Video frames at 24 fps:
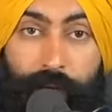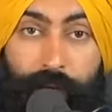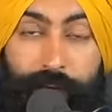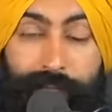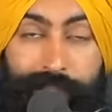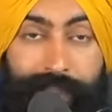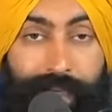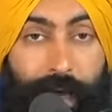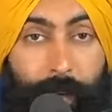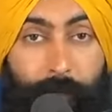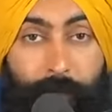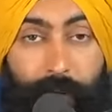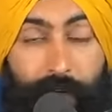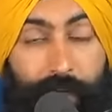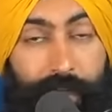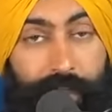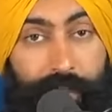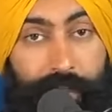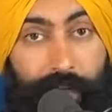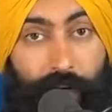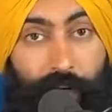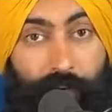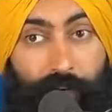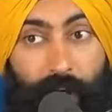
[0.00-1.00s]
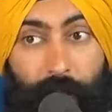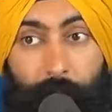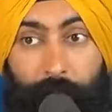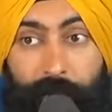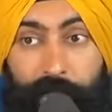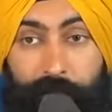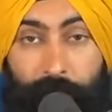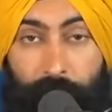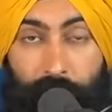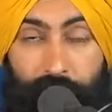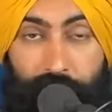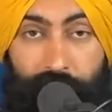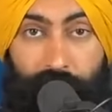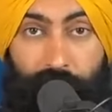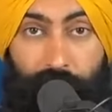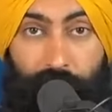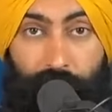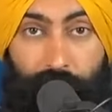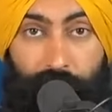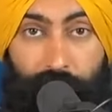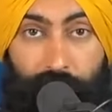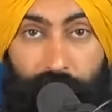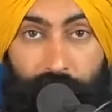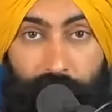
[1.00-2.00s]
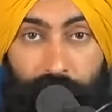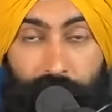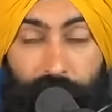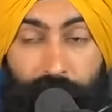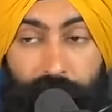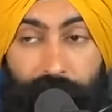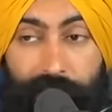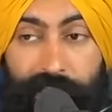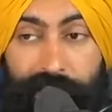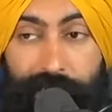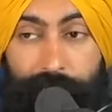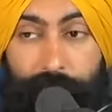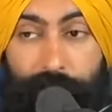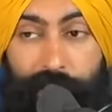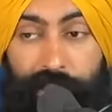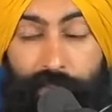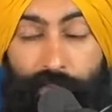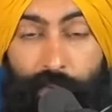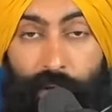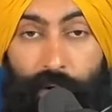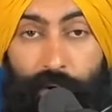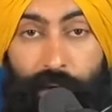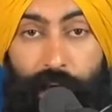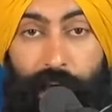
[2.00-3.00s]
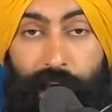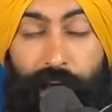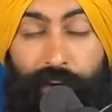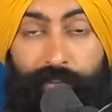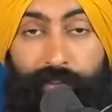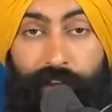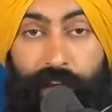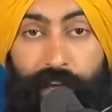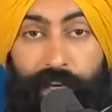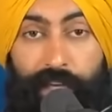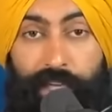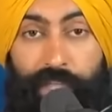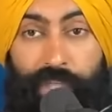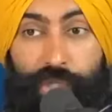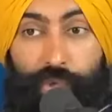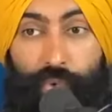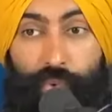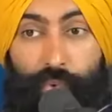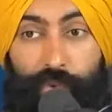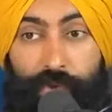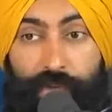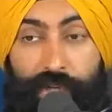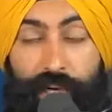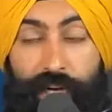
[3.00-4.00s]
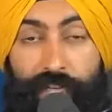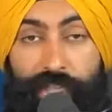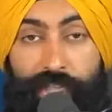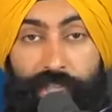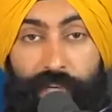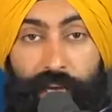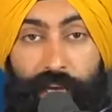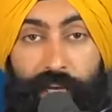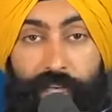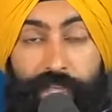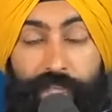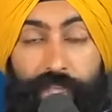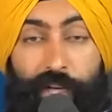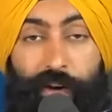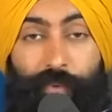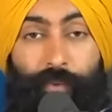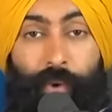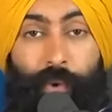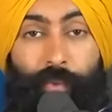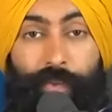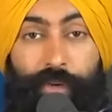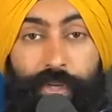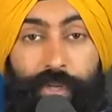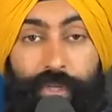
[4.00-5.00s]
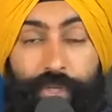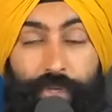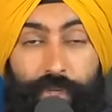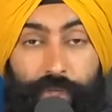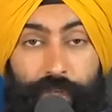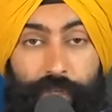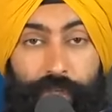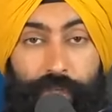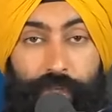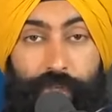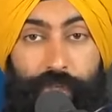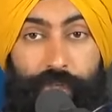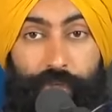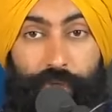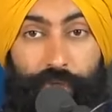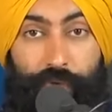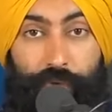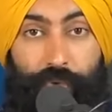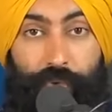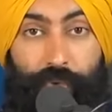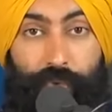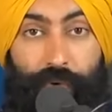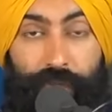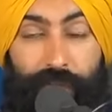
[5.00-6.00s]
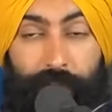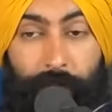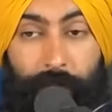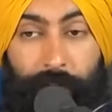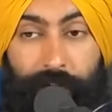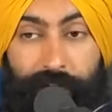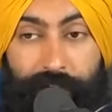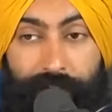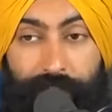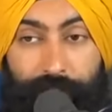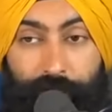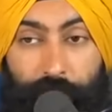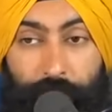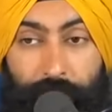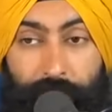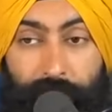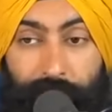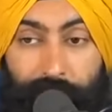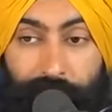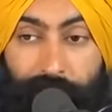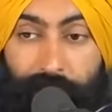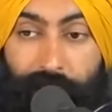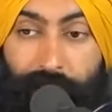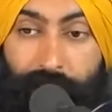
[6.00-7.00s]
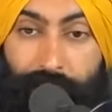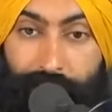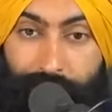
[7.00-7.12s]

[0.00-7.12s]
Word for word: It's not because of how much money they're earning, it's because we don't have any tools or education on what we should do with the money that we make.